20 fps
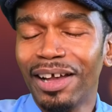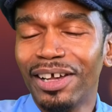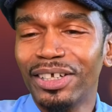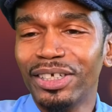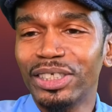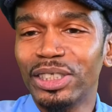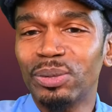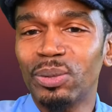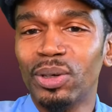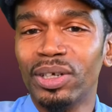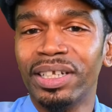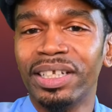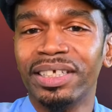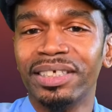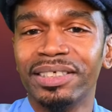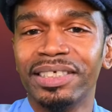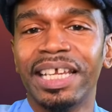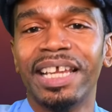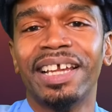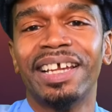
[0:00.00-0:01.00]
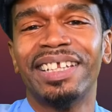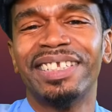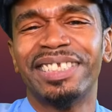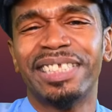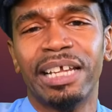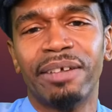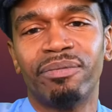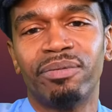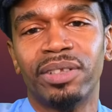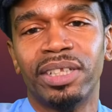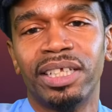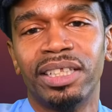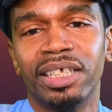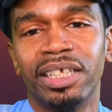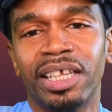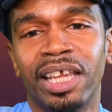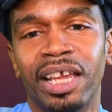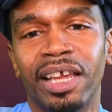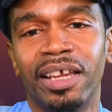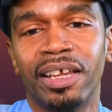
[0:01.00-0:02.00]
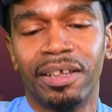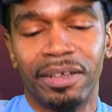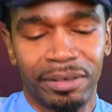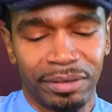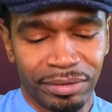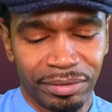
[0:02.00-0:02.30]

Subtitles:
could have sworn the... Yeah, it's definitely the king.